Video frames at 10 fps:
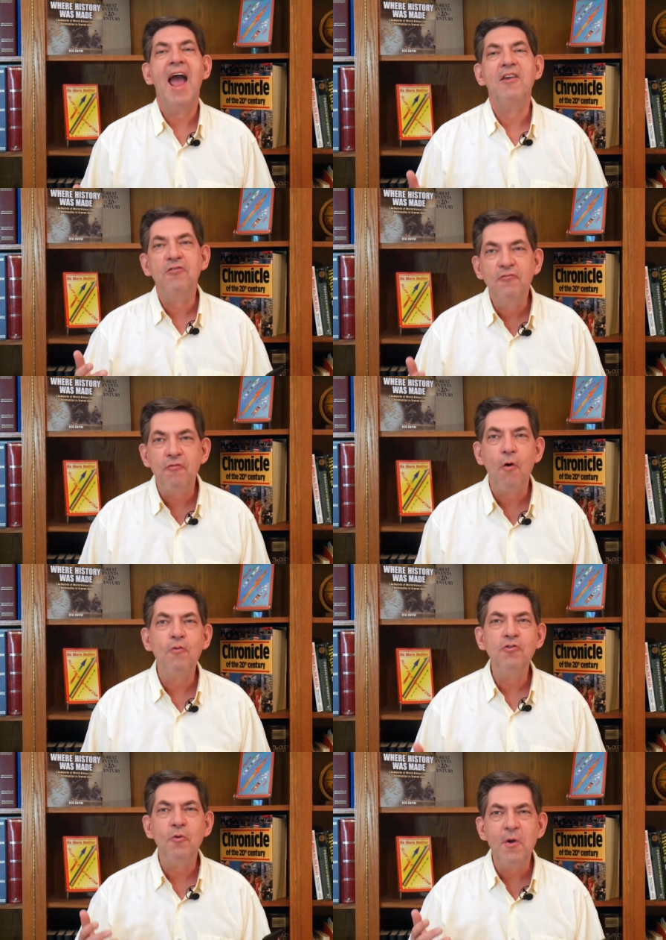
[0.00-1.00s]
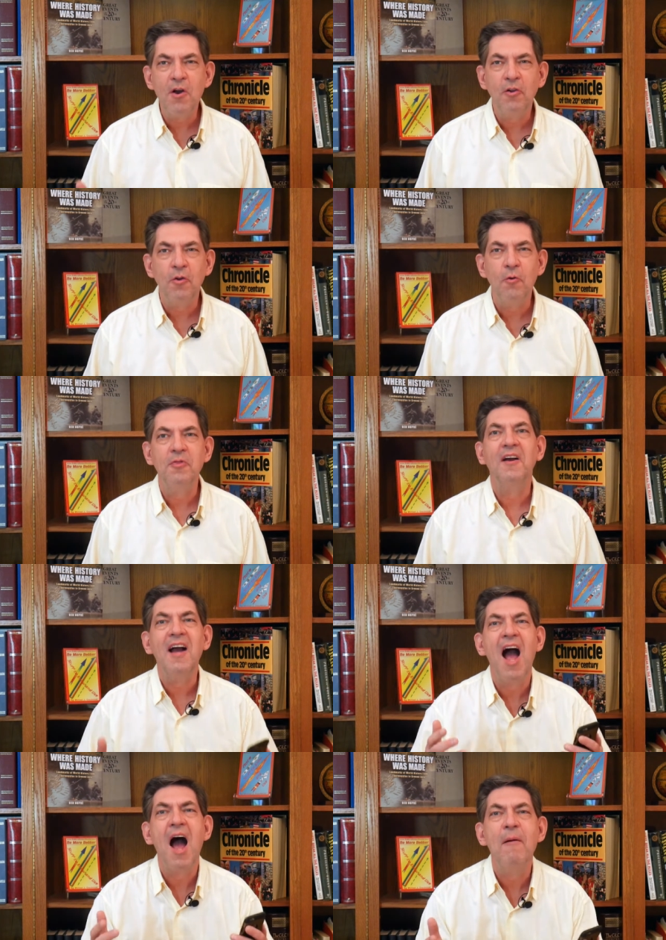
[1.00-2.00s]
has grown to include the
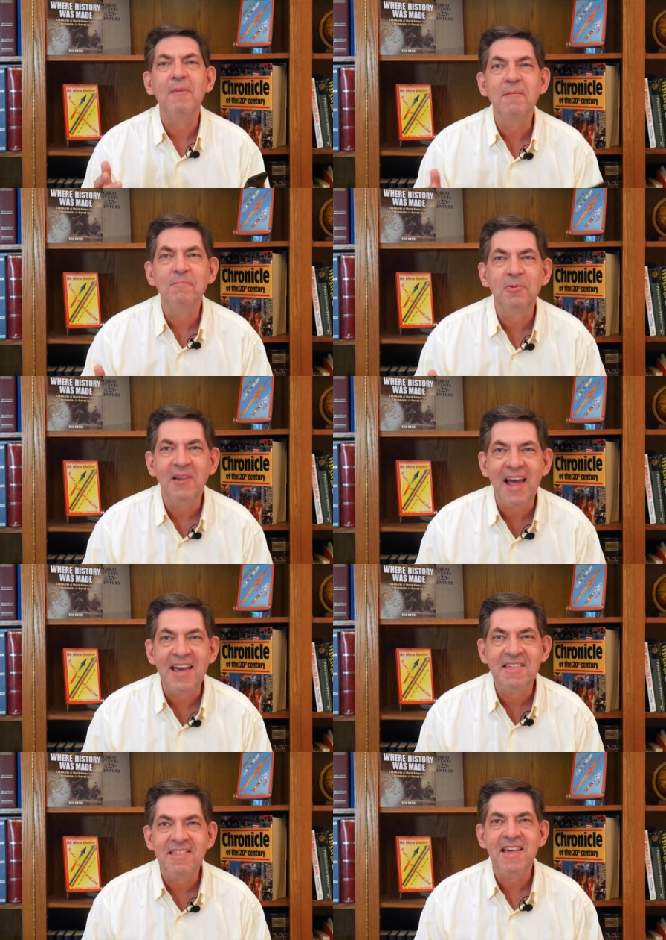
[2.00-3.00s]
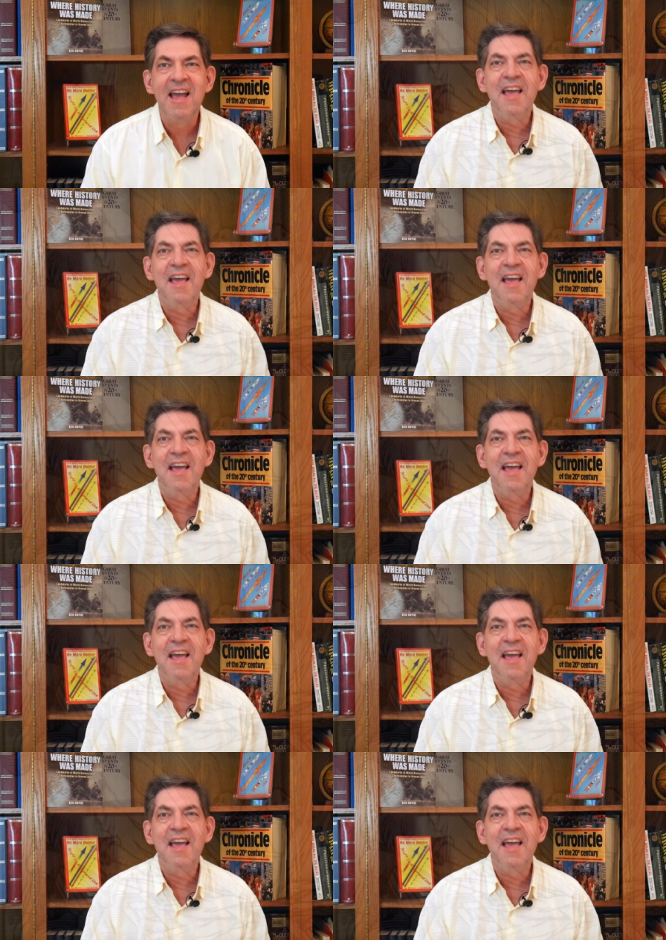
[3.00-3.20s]
commonplace